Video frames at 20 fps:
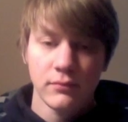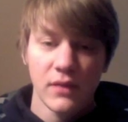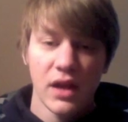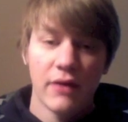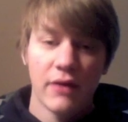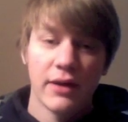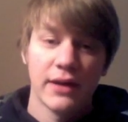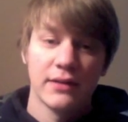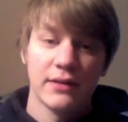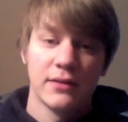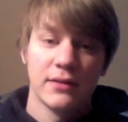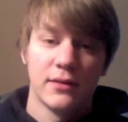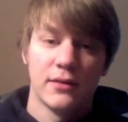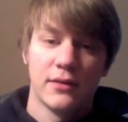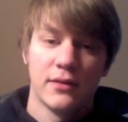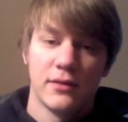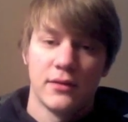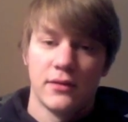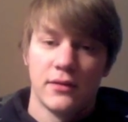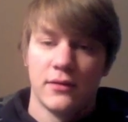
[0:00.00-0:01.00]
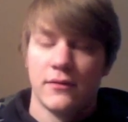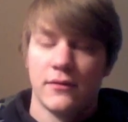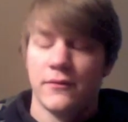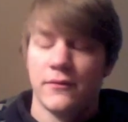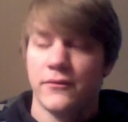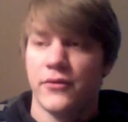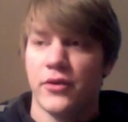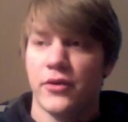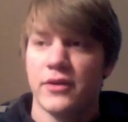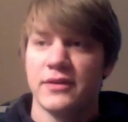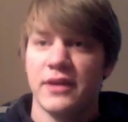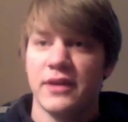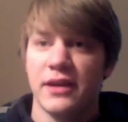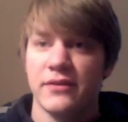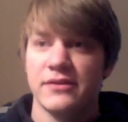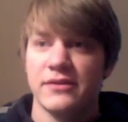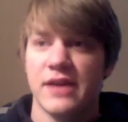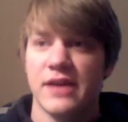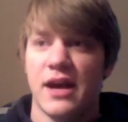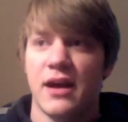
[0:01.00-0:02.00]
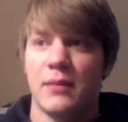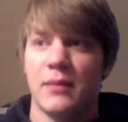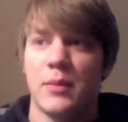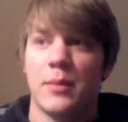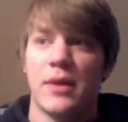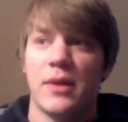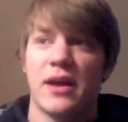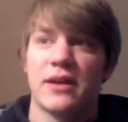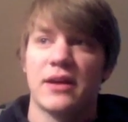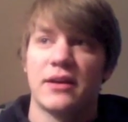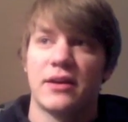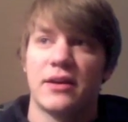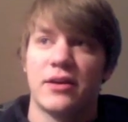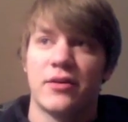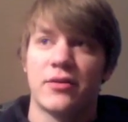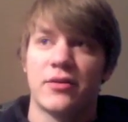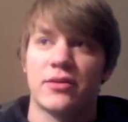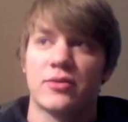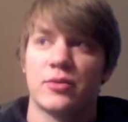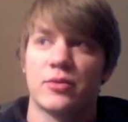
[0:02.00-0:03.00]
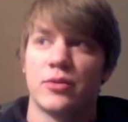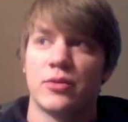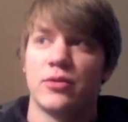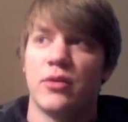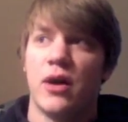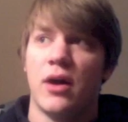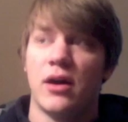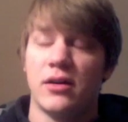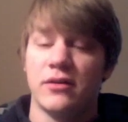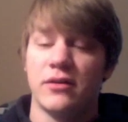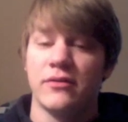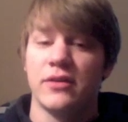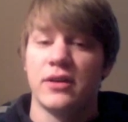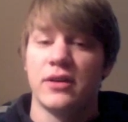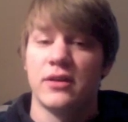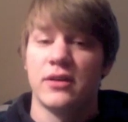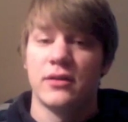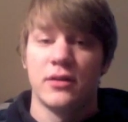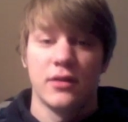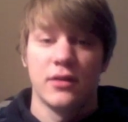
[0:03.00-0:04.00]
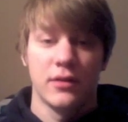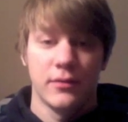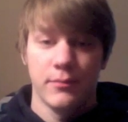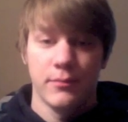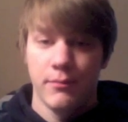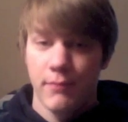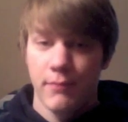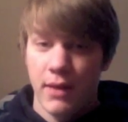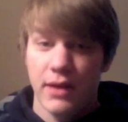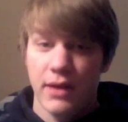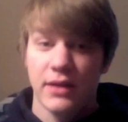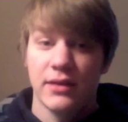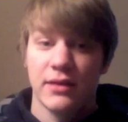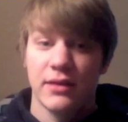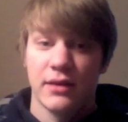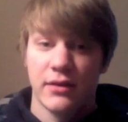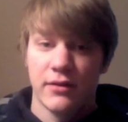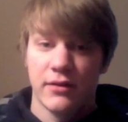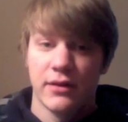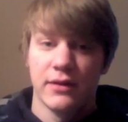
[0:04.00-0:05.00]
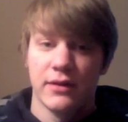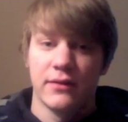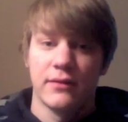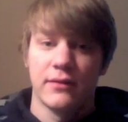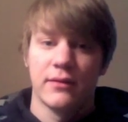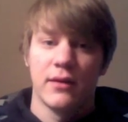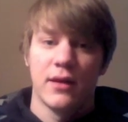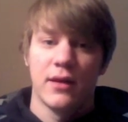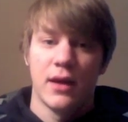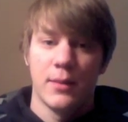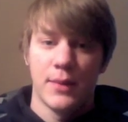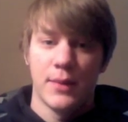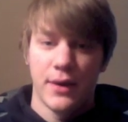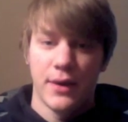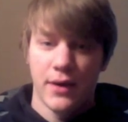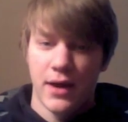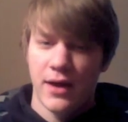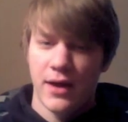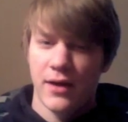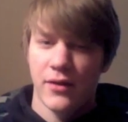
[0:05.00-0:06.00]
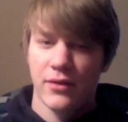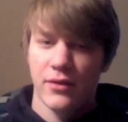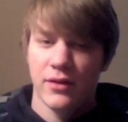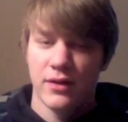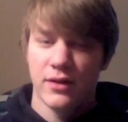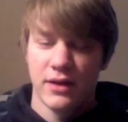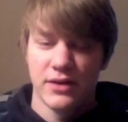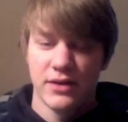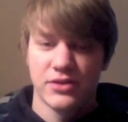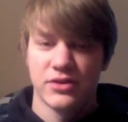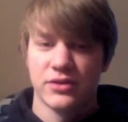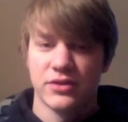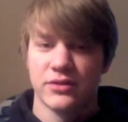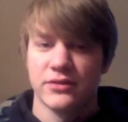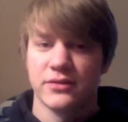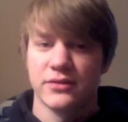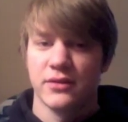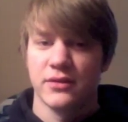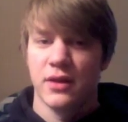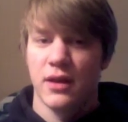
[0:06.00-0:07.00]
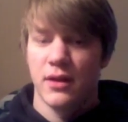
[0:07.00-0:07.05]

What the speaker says: Alright, for the sake of time, I'm not going to go through all the many theories about how the glaciers